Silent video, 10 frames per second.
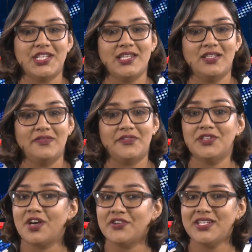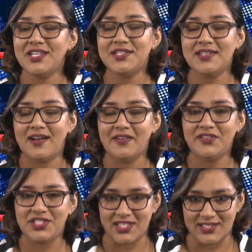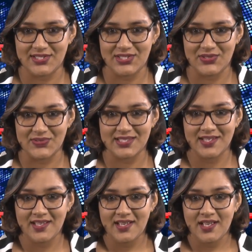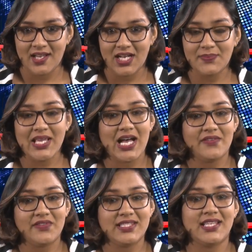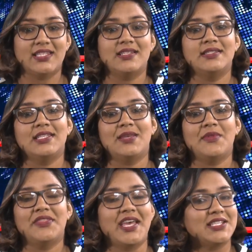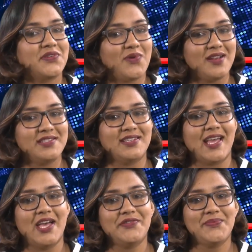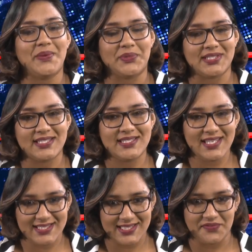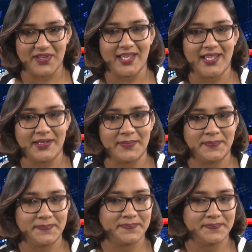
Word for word: Channel for another edition of GLC News. On behalf of the technical team, thanks for watching and remember to stay safe, Guyana.